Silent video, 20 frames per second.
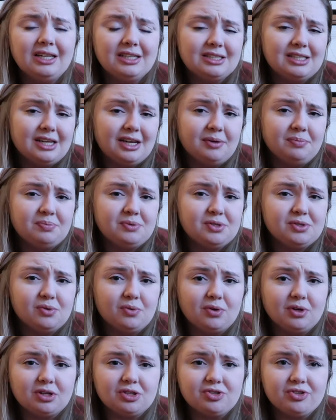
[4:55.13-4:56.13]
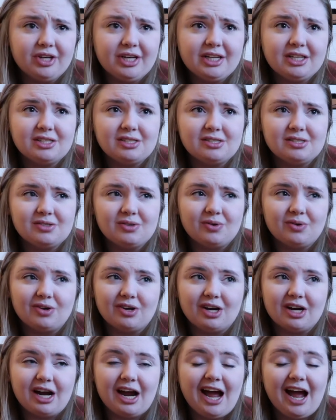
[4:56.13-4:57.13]
tips or tricks
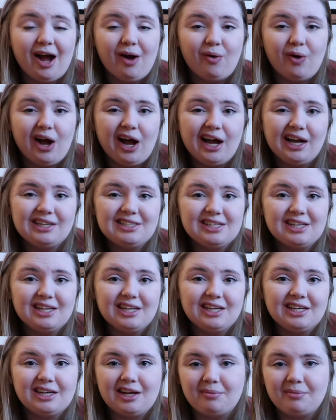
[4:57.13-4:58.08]
or how I did it,